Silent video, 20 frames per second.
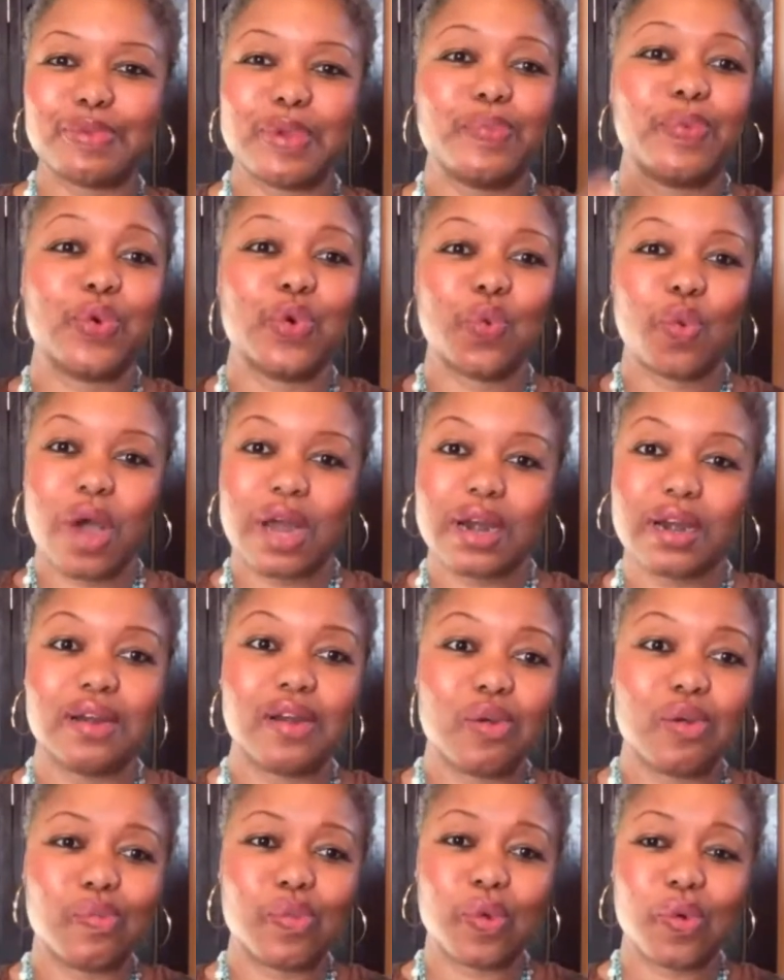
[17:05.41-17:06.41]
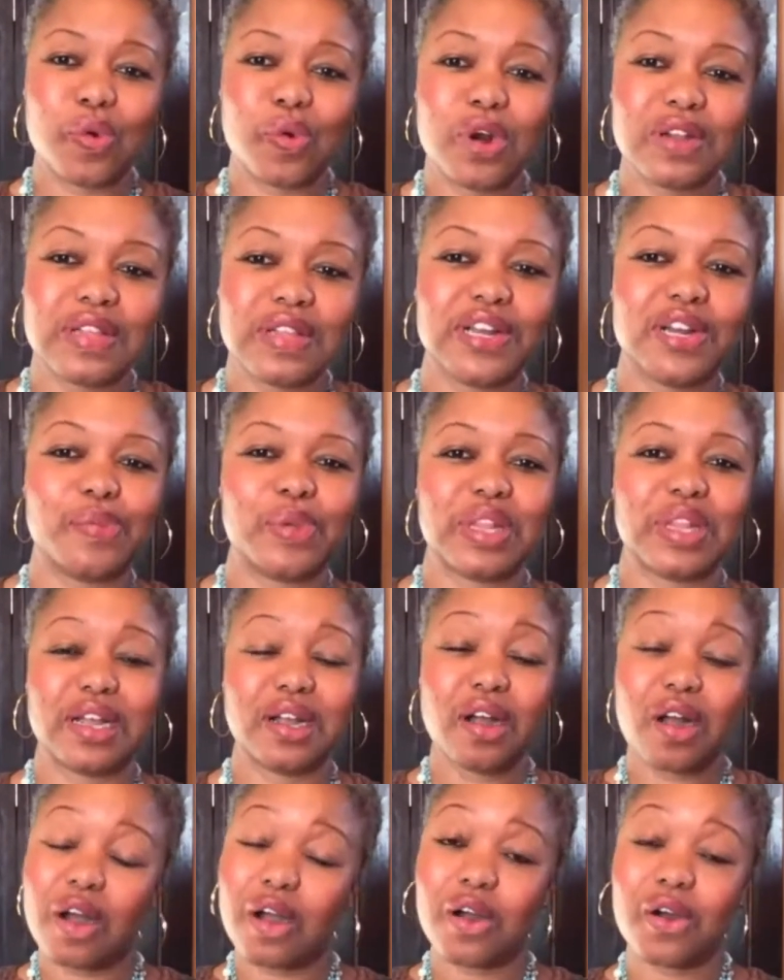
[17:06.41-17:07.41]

people who want to know more, they're going to be like,